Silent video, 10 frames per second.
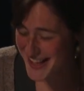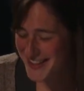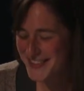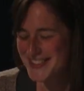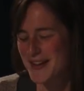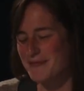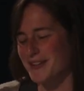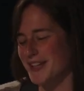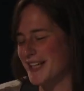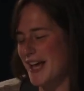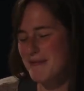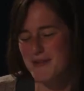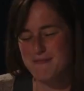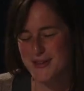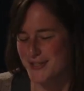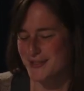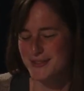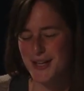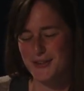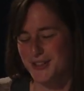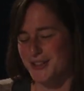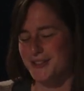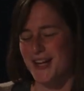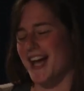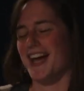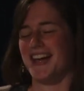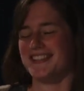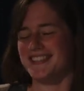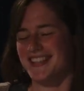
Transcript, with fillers: for a game of mistletoe charades.